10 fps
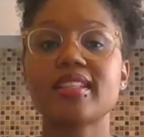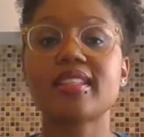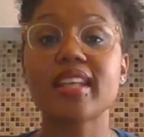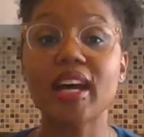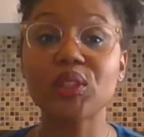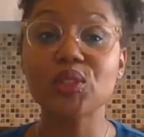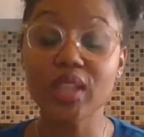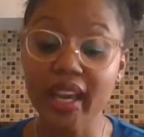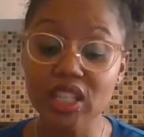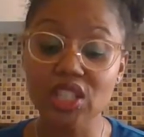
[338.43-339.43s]

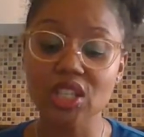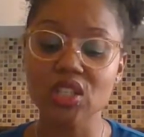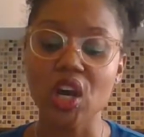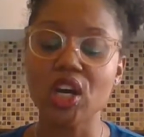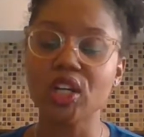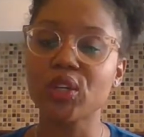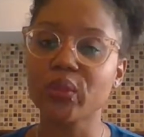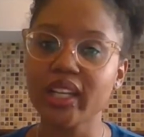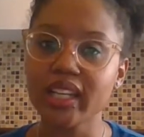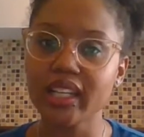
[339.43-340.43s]
Salutations are
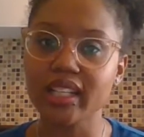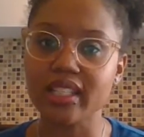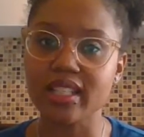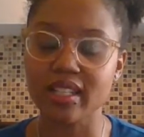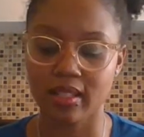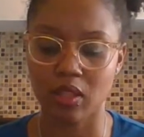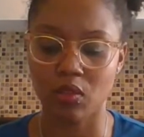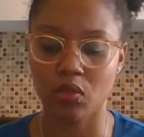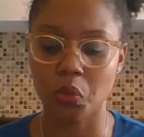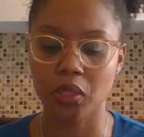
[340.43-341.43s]
greetings, said
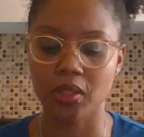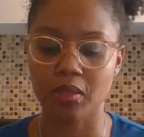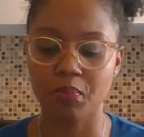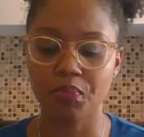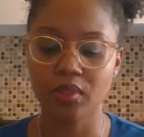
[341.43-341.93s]
the voice.